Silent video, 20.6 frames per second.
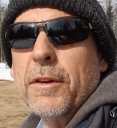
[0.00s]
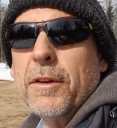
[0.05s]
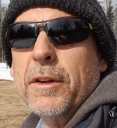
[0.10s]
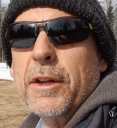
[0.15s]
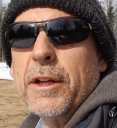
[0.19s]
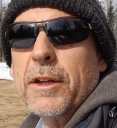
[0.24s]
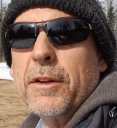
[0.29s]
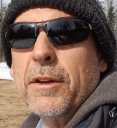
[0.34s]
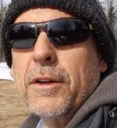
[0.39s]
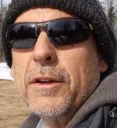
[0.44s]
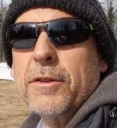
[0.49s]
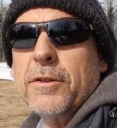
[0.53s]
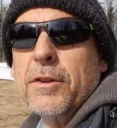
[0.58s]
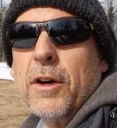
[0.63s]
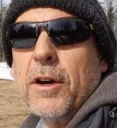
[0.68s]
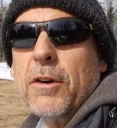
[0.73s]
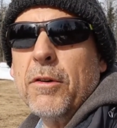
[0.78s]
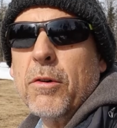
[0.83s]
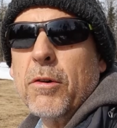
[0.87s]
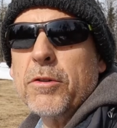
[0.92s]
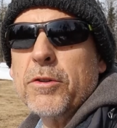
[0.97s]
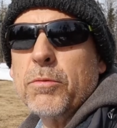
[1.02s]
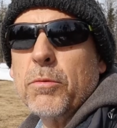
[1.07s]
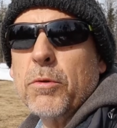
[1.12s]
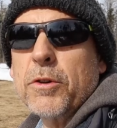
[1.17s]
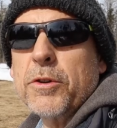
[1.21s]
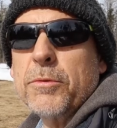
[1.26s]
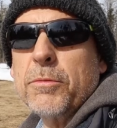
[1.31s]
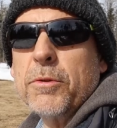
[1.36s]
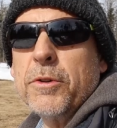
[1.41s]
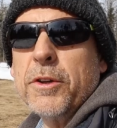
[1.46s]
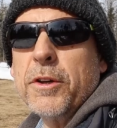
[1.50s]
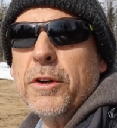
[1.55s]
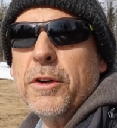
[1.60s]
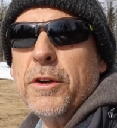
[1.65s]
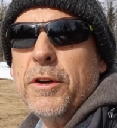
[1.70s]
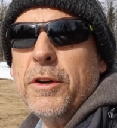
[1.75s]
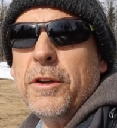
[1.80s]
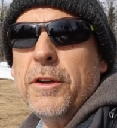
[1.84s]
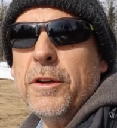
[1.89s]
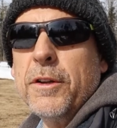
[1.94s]
That sawhorse works really
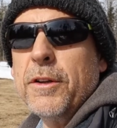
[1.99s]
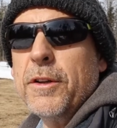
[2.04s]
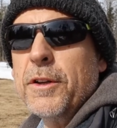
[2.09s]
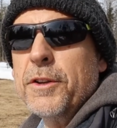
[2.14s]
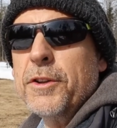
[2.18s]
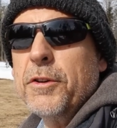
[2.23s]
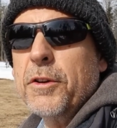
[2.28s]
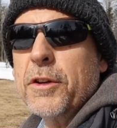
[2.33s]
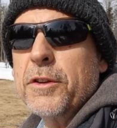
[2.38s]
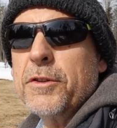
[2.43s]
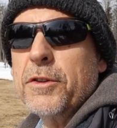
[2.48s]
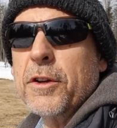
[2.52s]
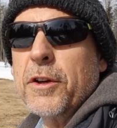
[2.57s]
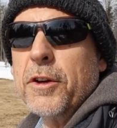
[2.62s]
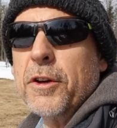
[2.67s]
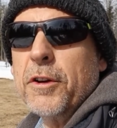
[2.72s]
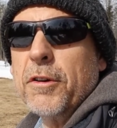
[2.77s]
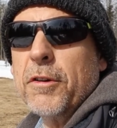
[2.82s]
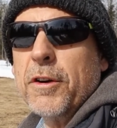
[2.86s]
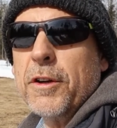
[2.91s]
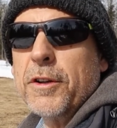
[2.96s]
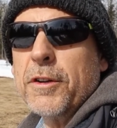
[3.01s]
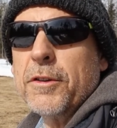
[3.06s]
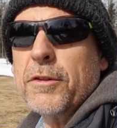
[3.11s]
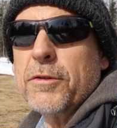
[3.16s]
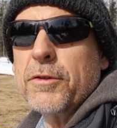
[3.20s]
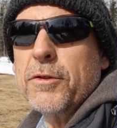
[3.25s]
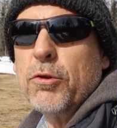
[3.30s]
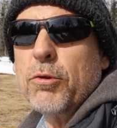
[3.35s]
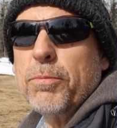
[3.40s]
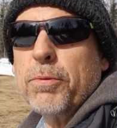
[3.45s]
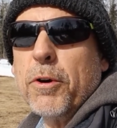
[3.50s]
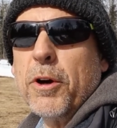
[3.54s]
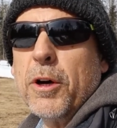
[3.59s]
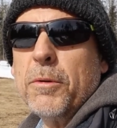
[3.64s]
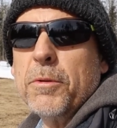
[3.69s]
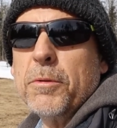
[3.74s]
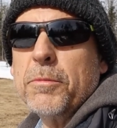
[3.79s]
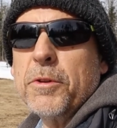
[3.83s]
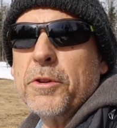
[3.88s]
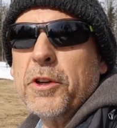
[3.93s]
good, and you can secure it, and there's no problem.